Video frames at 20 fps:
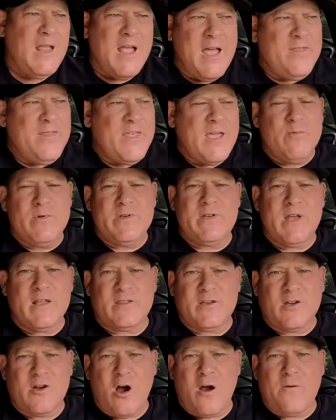and they would
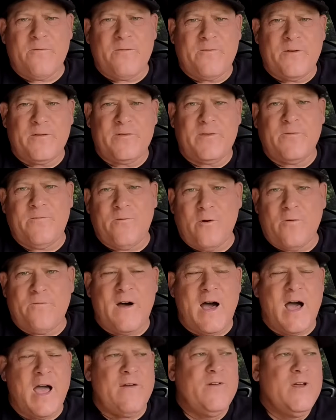take the car for
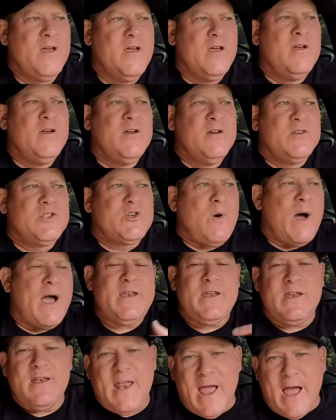54.5. So I
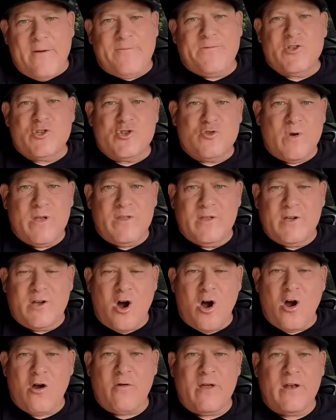didn't have to trade the
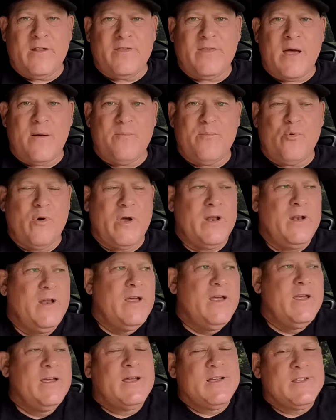car in at that point
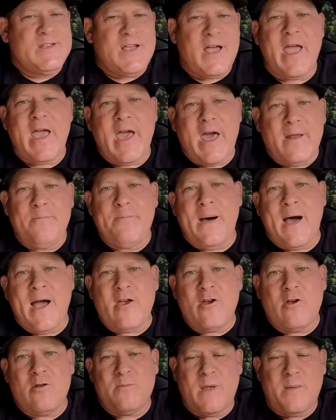because I had a
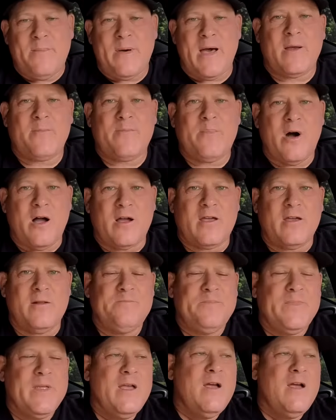buyer in my back pocket.